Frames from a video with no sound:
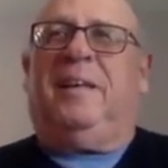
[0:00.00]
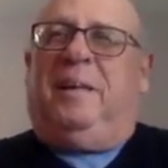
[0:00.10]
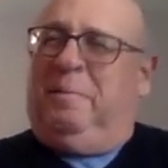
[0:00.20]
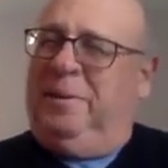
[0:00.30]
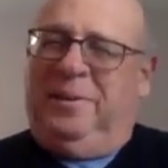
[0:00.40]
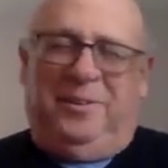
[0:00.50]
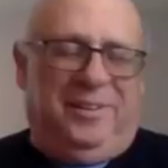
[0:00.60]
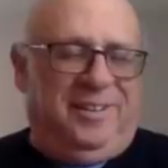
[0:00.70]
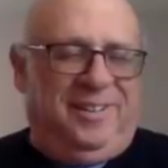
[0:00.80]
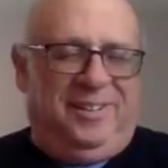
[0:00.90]
I'm here
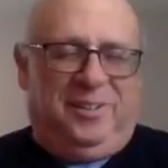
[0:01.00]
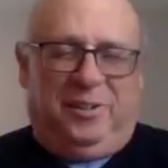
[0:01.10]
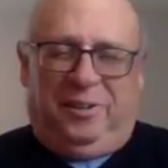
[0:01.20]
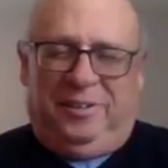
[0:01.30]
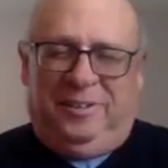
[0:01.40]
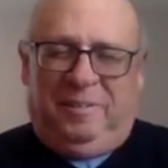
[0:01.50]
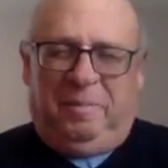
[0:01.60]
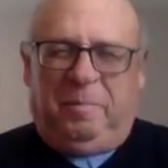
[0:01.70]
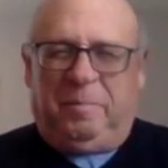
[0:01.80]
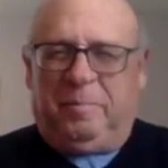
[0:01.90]
in Chawton
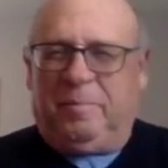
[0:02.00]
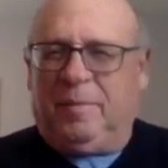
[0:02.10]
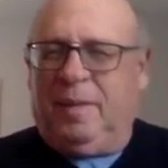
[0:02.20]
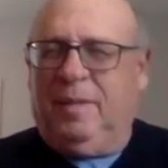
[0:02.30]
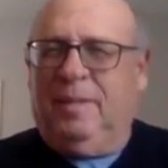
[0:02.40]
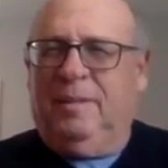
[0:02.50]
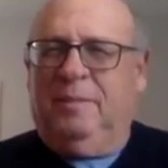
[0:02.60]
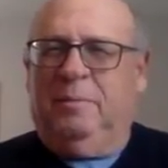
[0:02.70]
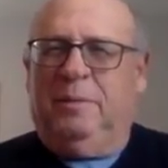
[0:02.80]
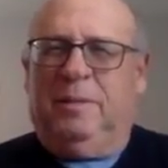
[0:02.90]

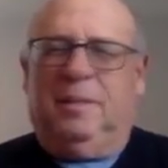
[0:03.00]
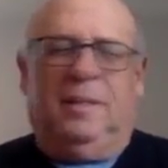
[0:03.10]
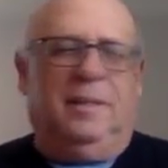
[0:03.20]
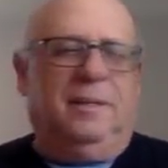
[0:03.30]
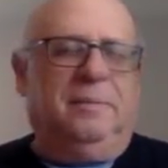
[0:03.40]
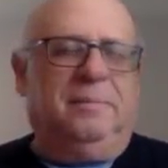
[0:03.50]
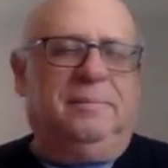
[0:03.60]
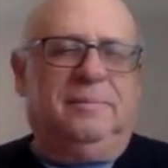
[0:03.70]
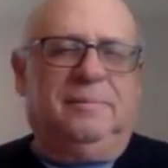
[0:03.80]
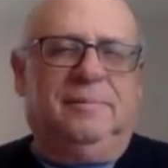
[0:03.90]
with the
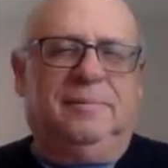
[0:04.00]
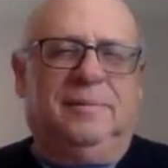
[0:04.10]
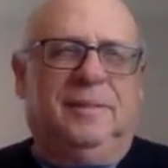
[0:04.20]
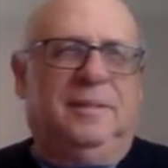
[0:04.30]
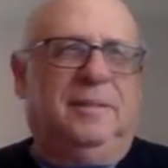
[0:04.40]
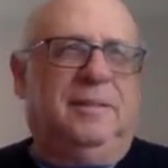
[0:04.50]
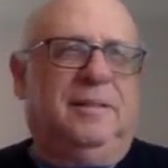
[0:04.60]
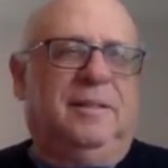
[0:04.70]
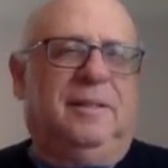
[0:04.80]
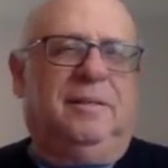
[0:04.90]

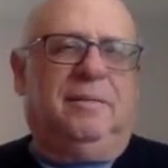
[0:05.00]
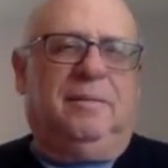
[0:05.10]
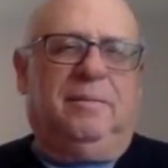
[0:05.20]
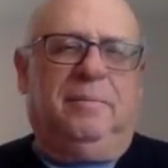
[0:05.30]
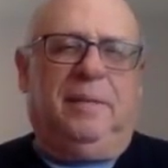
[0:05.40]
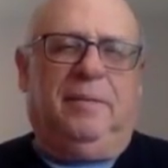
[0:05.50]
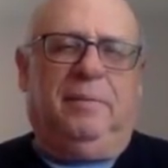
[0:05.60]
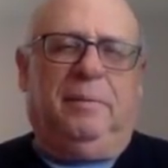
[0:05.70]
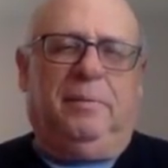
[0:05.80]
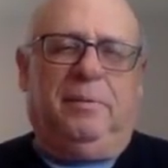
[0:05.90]
many of the
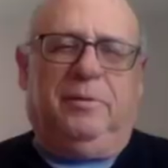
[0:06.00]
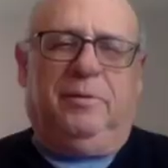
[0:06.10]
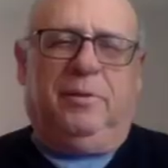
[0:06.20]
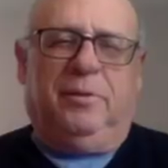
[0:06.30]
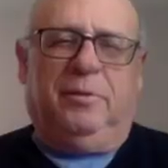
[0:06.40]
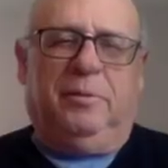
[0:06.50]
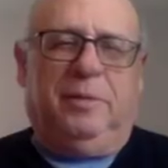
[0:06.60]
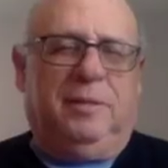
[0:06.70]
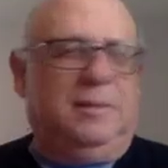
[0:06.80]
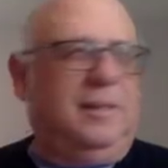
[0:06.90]
members of Krishna
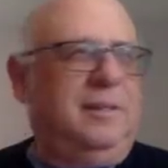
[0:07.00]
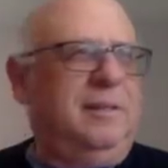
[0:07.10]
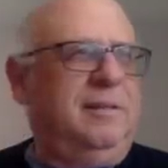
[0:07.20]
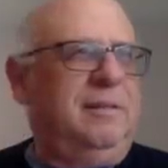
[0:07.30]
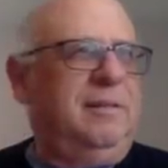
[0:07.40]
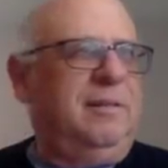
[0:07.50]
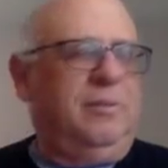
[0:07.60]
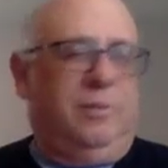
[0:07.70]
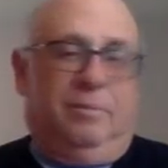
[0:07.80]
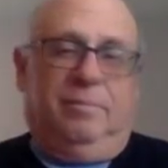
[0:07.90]
West London,
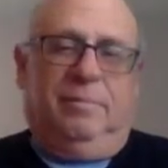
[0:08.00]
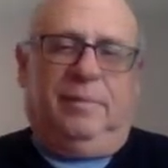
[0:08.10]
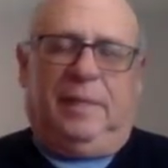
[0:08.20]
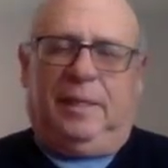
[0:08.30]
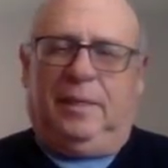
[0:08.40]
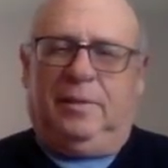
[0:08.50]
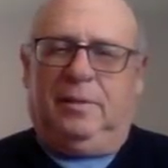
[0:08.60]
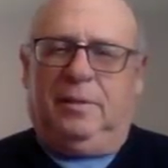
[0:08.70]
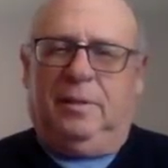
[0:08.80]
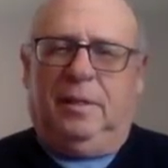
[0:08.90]
or I
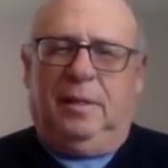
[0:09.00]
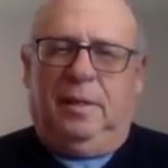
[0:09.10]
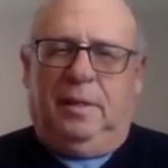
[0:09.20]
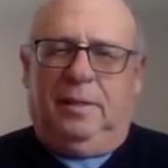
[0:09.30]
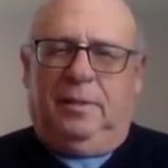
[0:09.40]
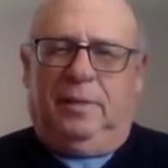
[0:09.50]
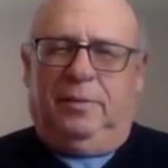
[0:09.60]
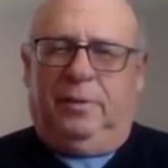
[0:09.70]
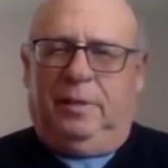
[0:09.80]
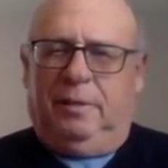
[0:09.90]
guess
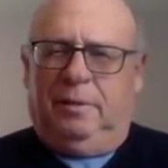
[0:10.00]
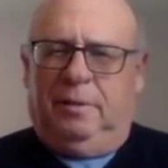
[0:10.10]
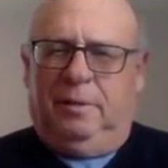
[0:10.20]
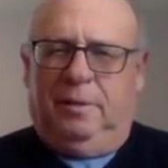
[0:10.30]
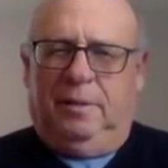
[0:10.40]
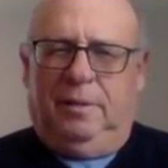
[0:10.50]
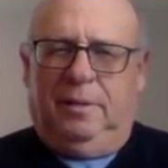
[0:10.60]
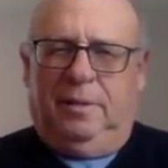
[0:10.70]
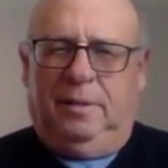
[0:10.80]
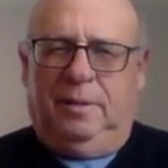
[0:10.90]
Southern England.
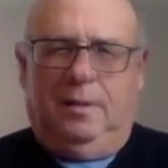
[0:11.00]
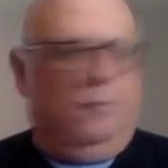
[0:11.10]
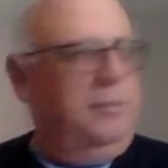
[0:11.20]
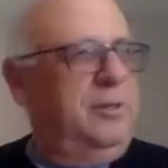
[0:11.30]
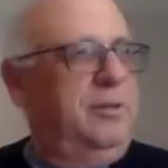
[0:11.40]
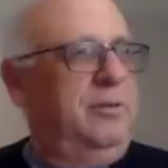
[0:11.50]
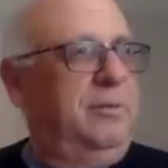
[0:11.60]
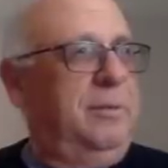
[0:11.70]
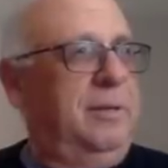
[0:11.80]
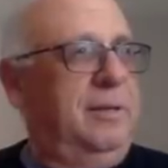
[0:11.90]
Should we show
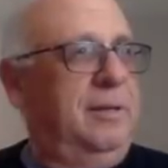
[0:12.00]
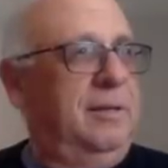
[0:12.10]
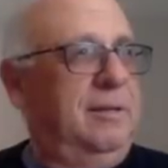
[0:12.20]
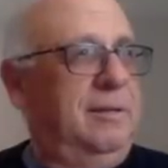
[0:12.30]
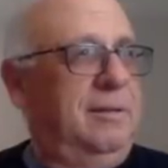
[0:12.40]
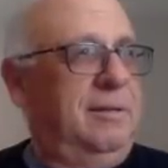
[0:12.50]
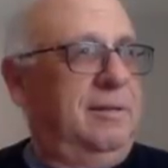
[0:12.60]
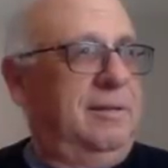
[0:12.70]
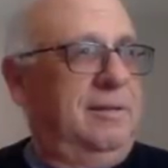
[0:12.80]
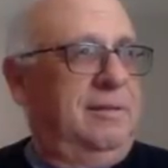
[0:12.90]
everybody?
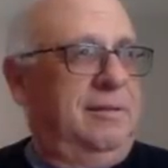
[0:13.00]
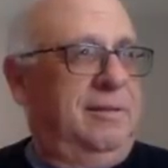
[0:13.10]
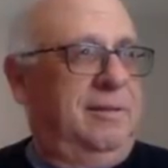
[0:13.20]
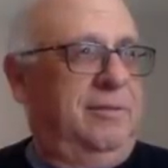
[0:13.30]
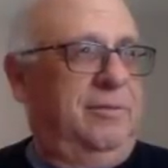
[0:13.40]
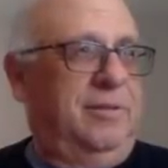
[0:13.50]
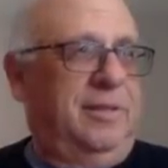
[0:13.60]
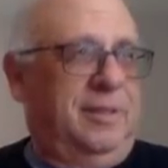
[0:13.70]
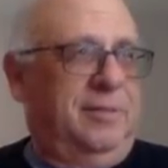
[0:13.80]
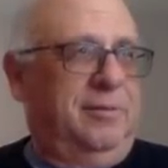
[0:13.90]
Do you feel
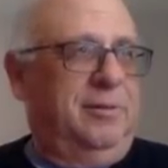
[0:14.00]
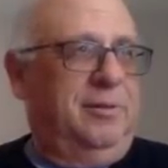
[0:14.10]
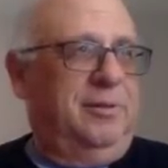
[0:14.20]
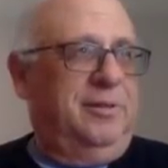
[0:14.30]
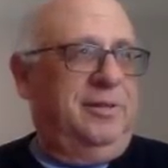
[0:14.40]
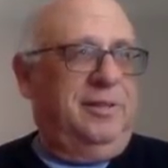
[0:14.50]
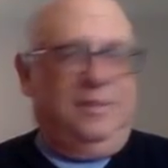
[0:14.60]
like you look good today?